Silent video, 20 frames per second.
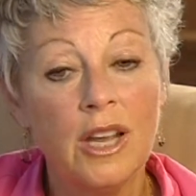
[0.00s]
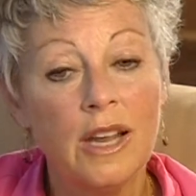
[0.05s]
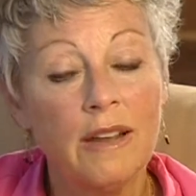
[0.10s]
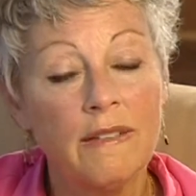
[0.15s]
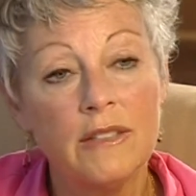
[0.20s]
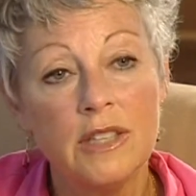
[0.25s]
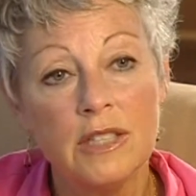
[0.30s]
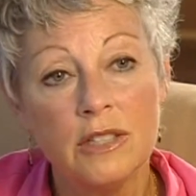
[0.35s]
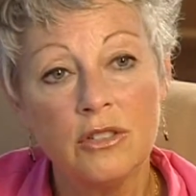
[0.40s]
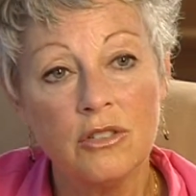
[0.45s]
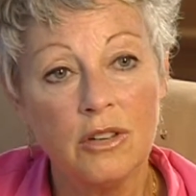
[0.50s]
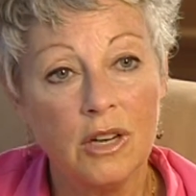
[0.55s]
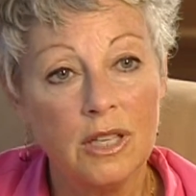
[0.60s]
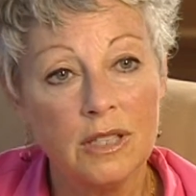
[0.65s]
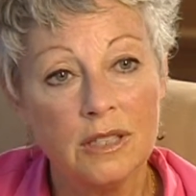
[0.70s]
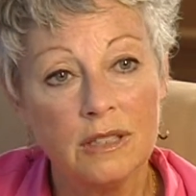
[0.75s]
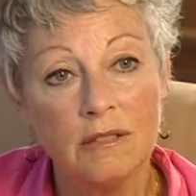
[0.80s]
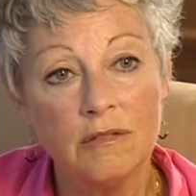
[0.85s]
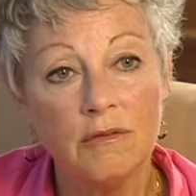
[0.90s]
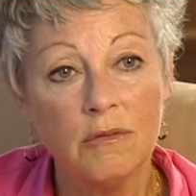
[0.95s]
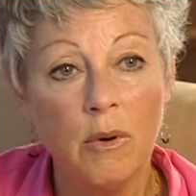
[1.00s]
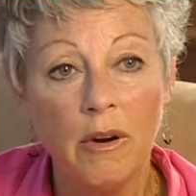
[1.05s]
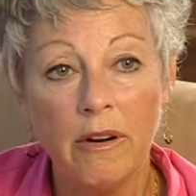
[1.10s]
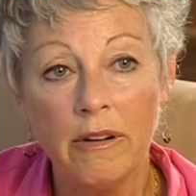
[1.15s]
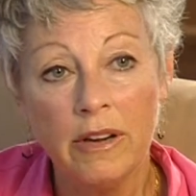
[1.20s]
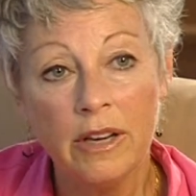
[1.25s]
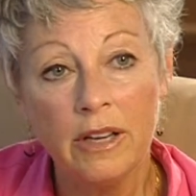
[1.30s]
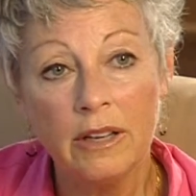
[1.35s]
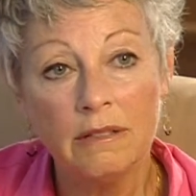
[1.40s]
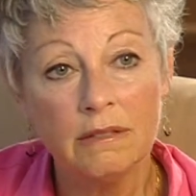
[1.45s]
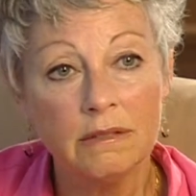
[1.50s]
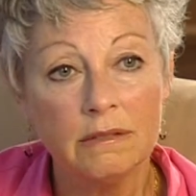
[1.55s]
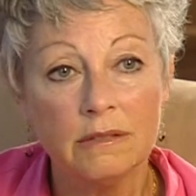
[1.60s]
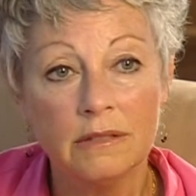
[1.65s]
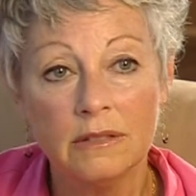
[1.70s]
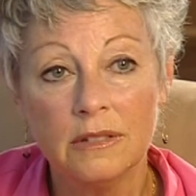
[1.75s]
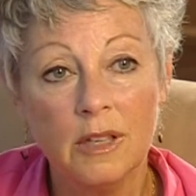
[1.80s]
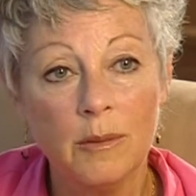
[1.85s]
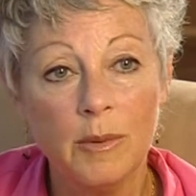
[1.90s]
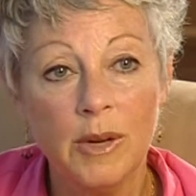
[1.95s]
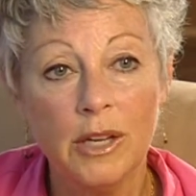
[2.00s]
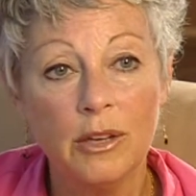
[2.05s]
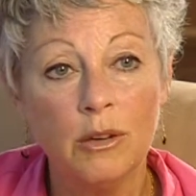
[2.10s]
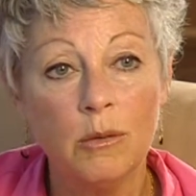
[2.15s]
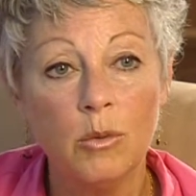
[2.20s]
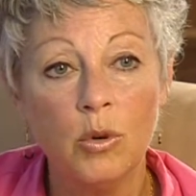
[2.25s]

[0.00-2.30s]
have the stress of worrying about your